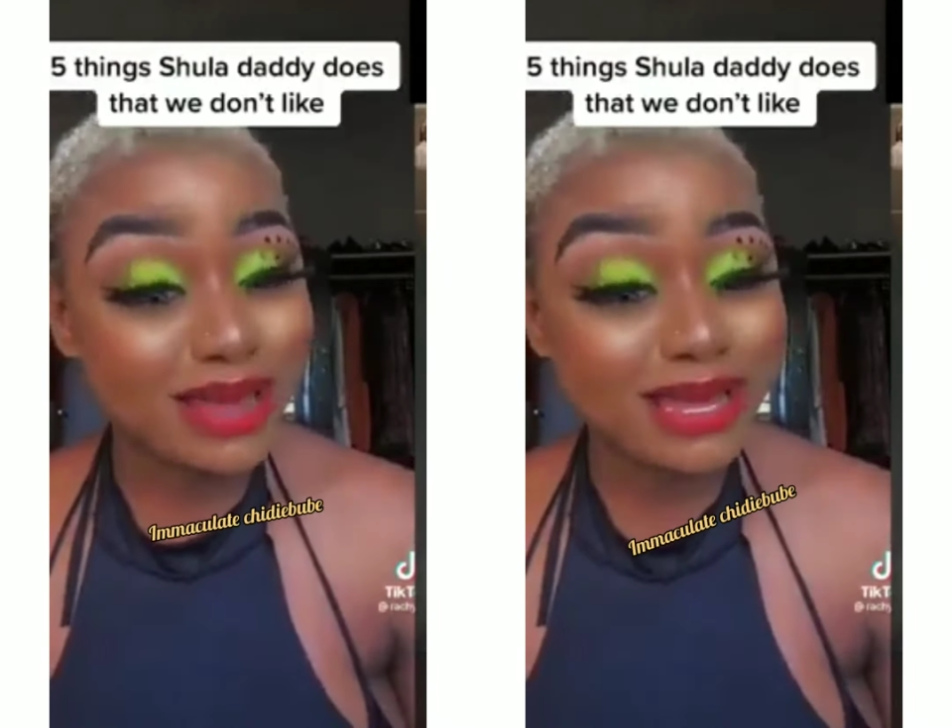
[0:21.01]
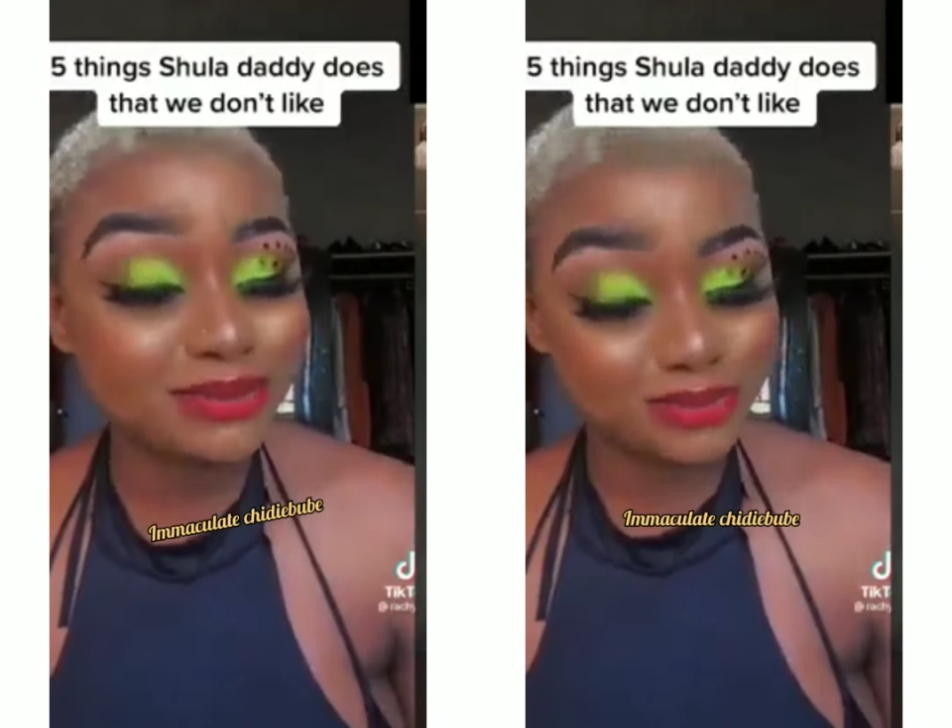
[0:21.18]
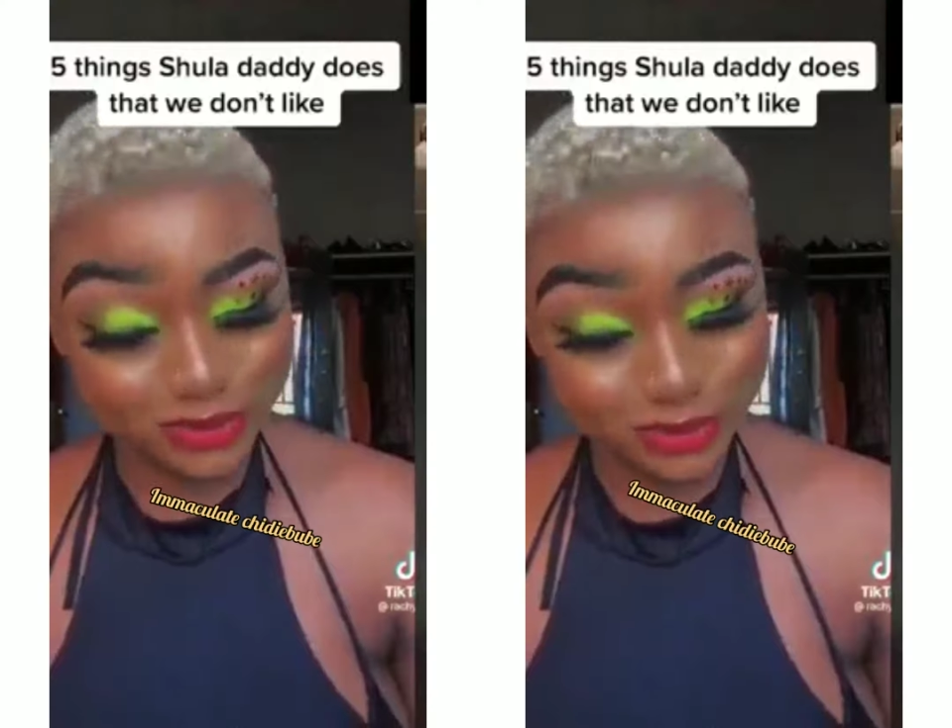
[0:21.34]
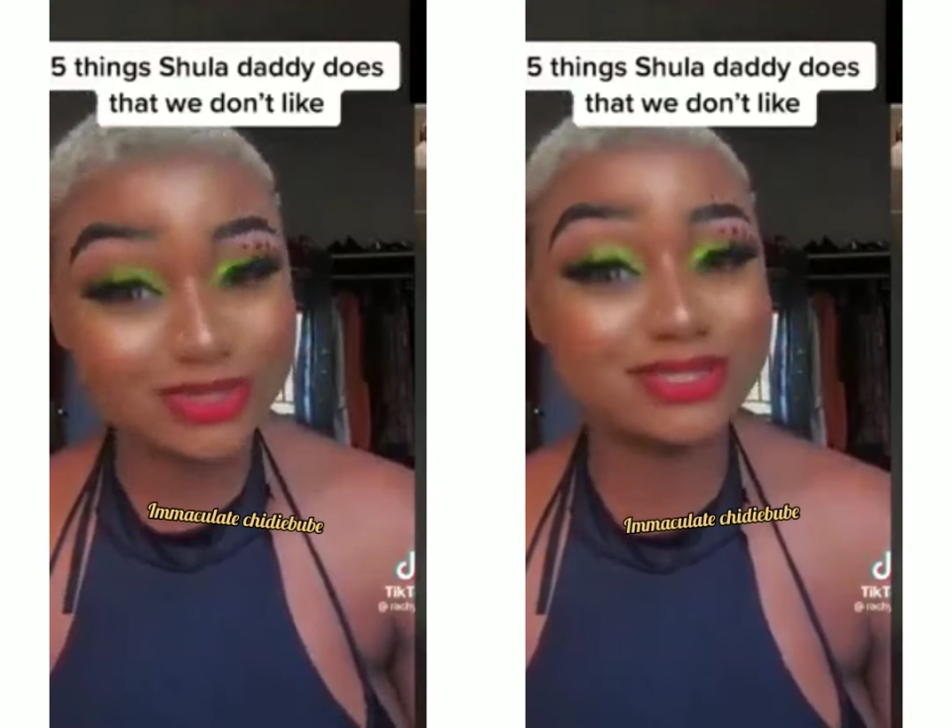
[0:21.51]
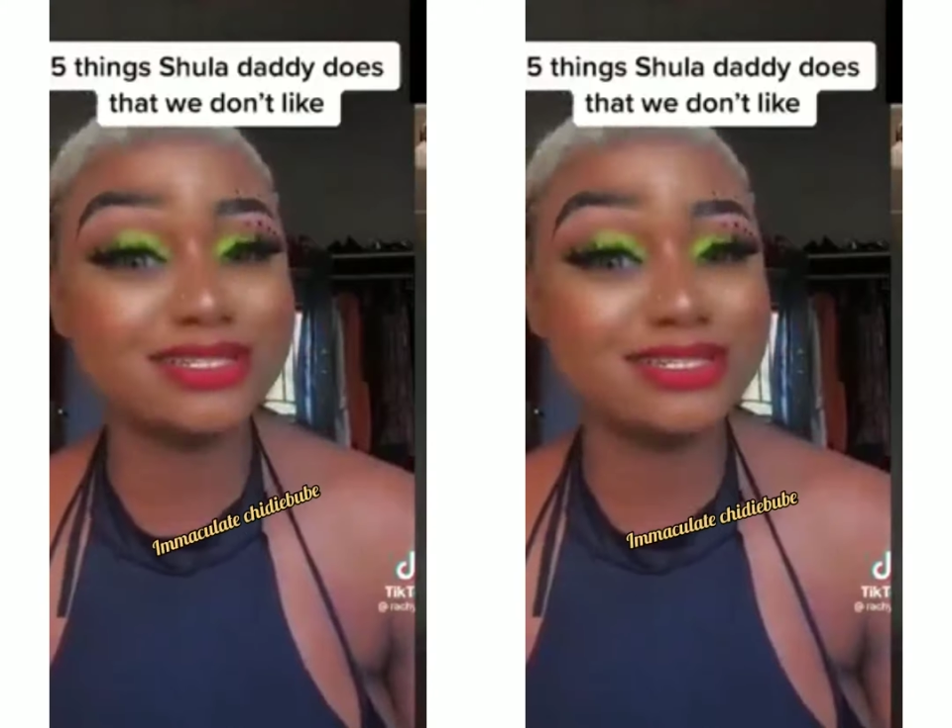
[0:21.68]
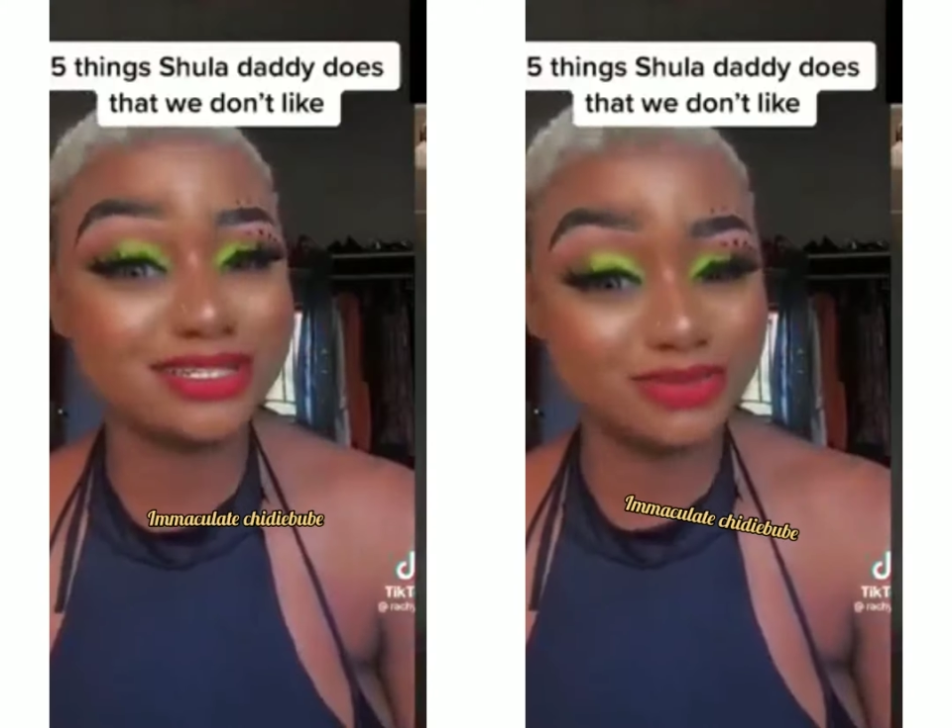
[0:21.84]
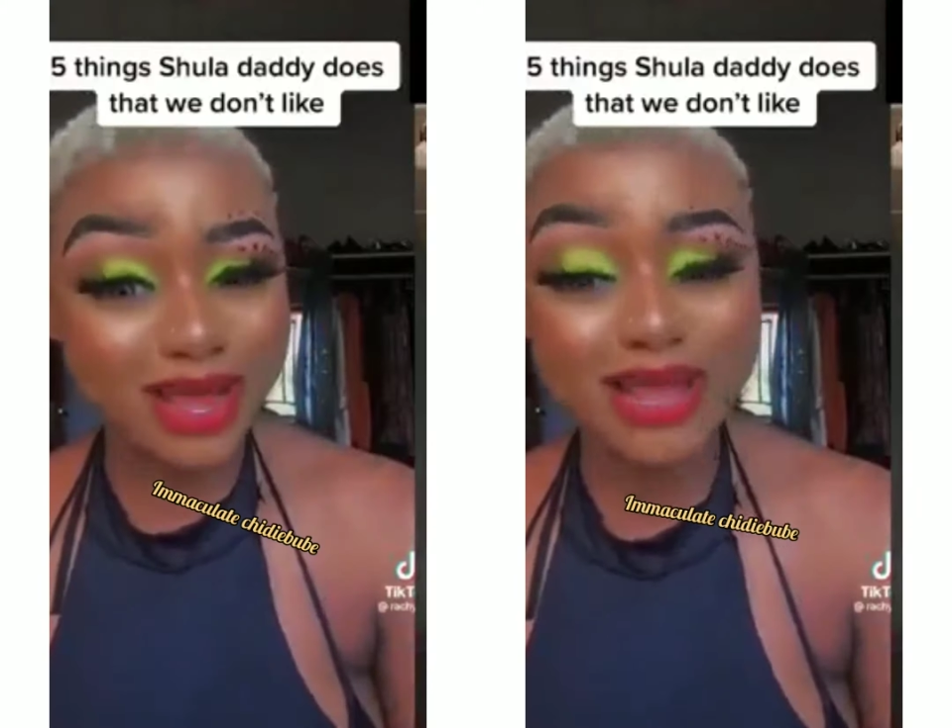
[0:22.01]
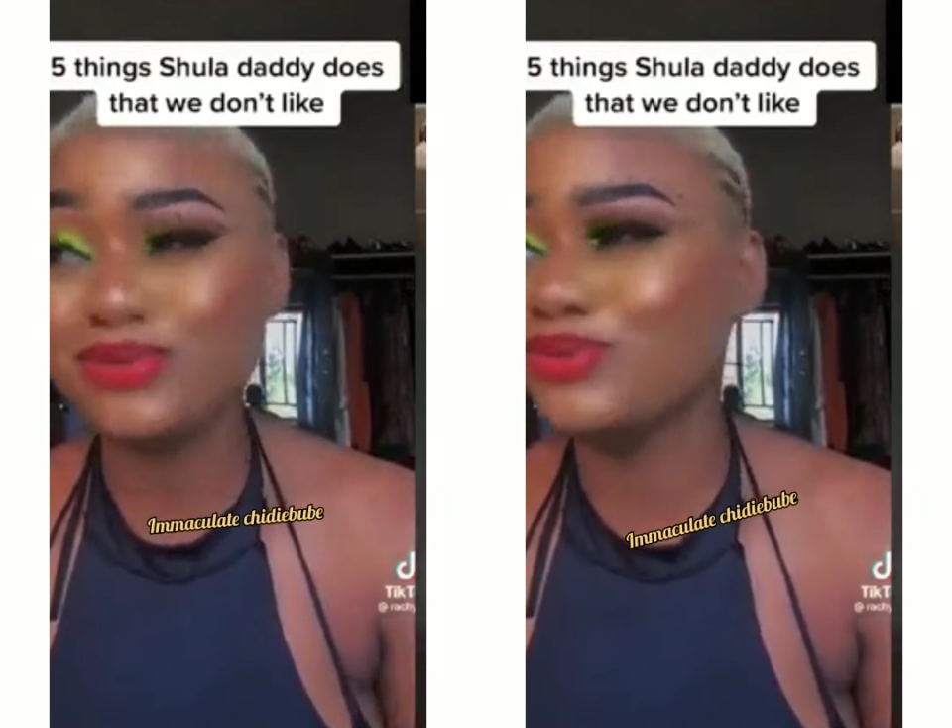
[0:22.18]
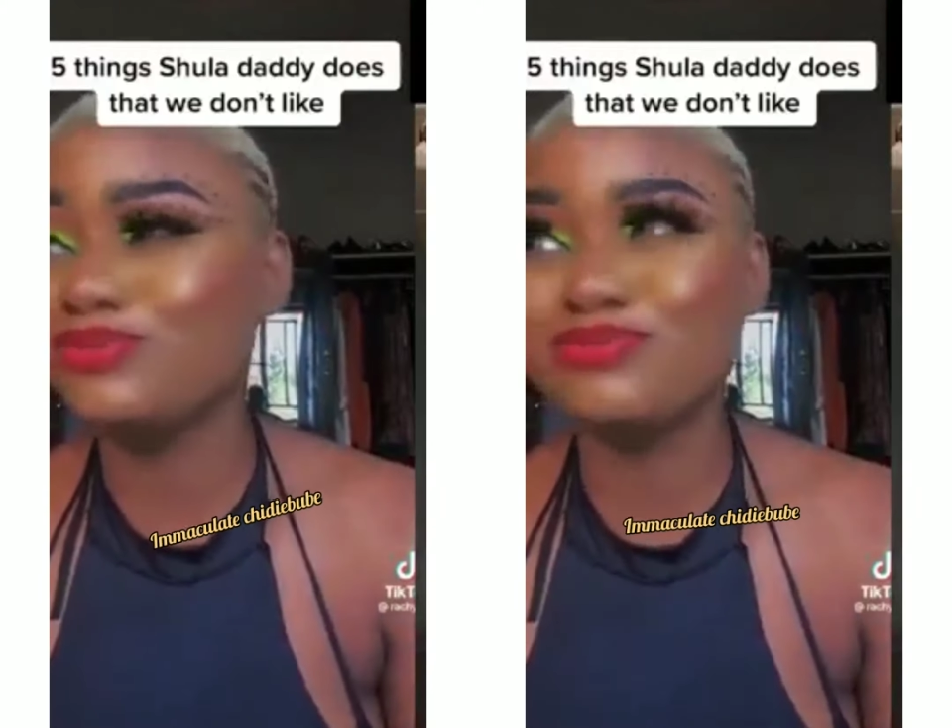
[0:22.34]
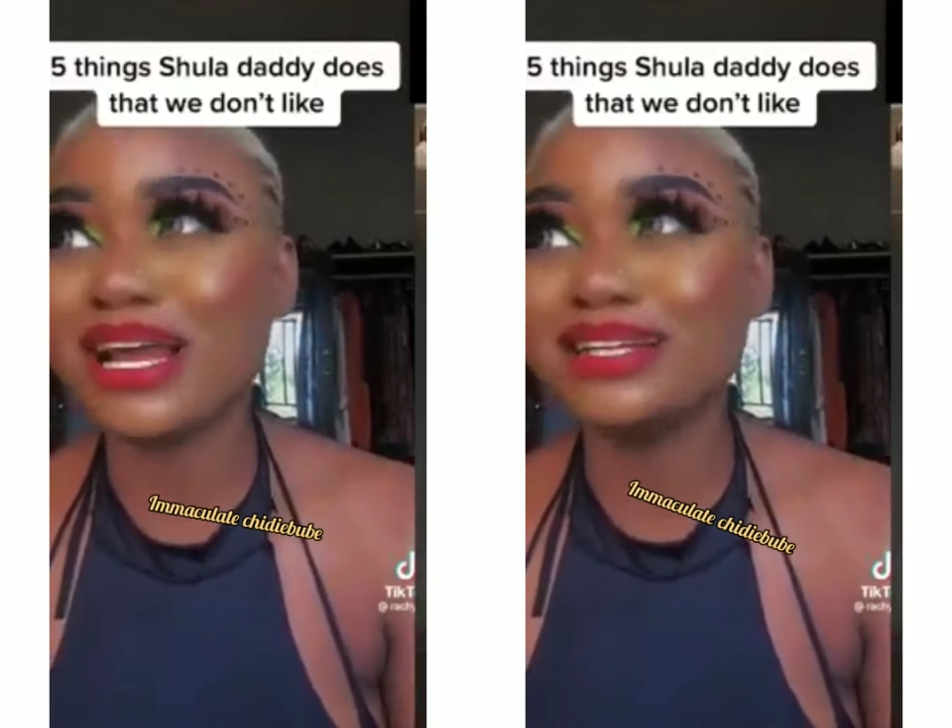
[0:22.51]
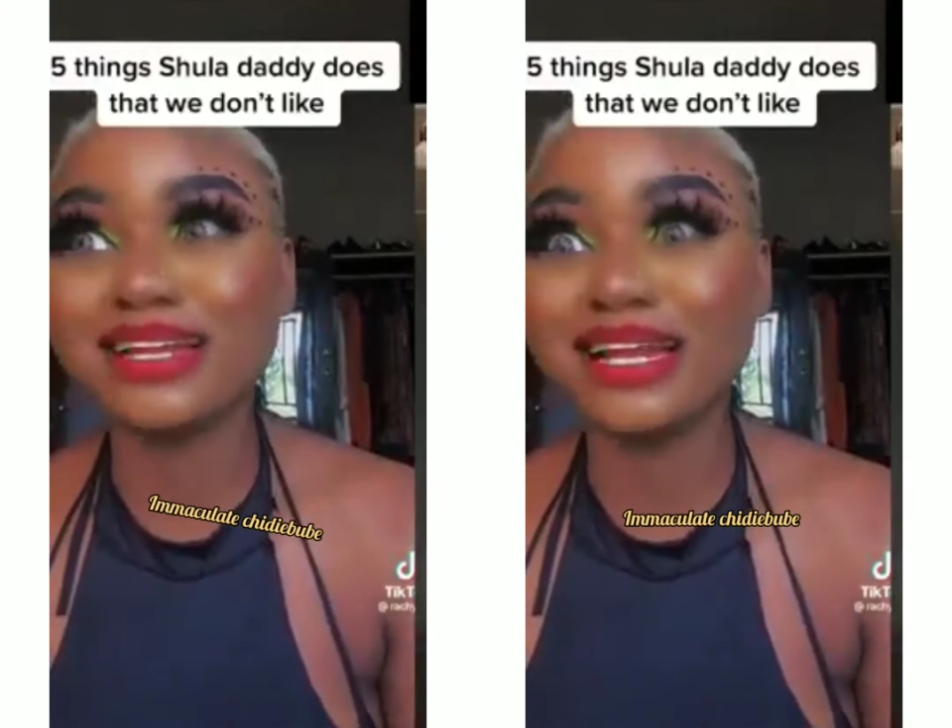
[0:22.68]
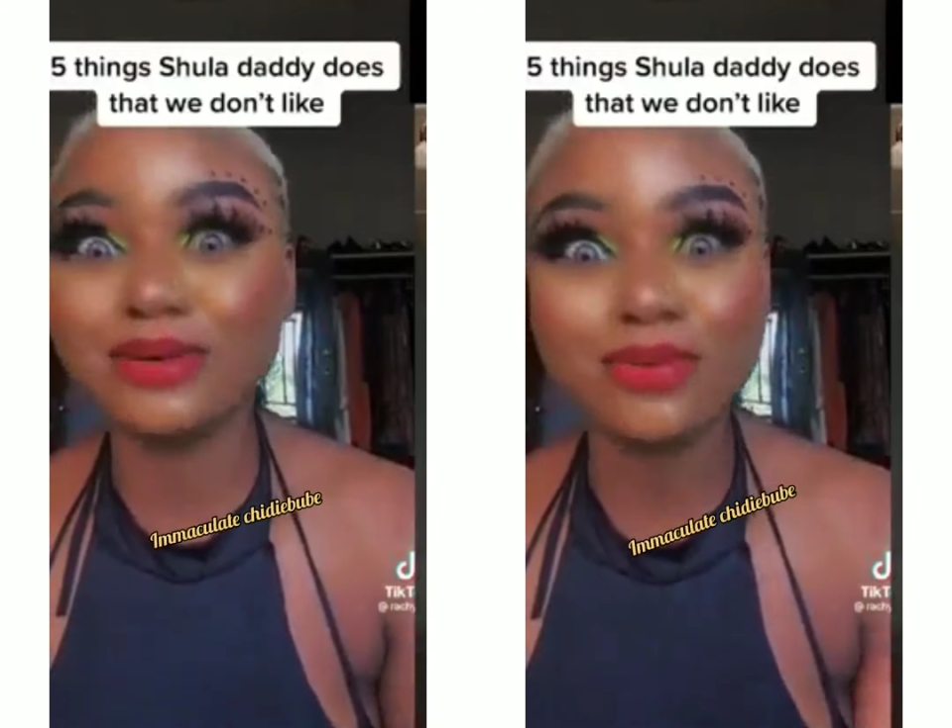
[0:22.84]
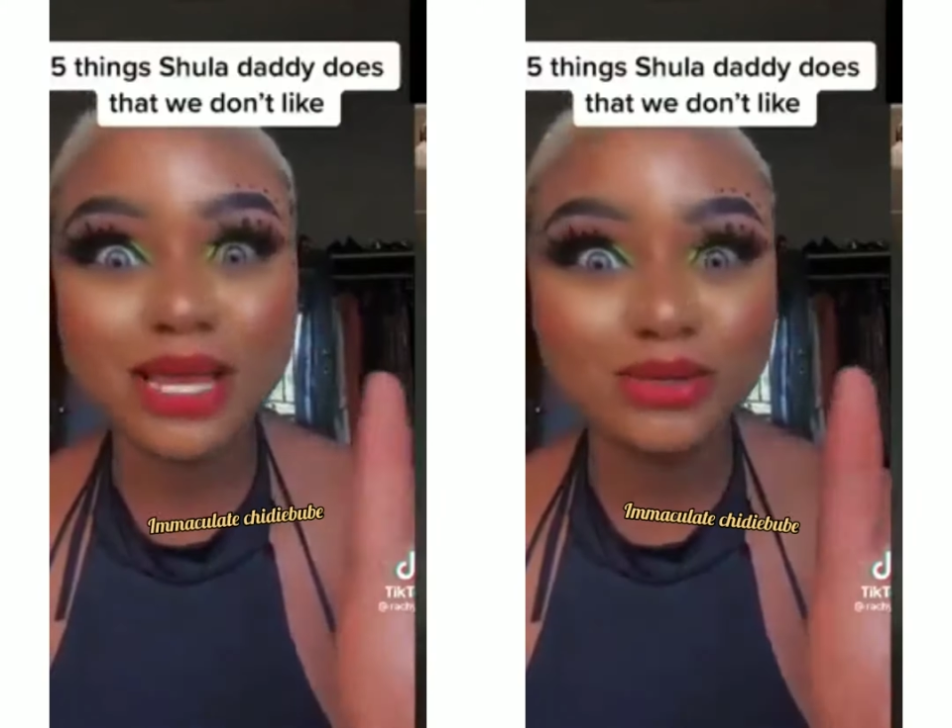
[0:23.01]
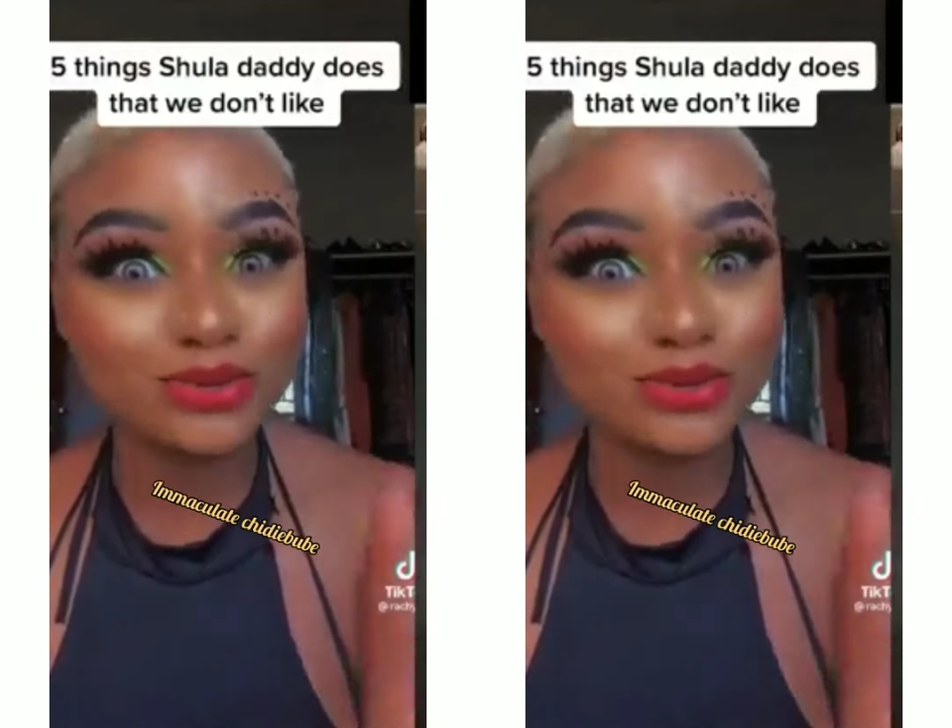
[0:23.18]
Why are you so stingy? Why are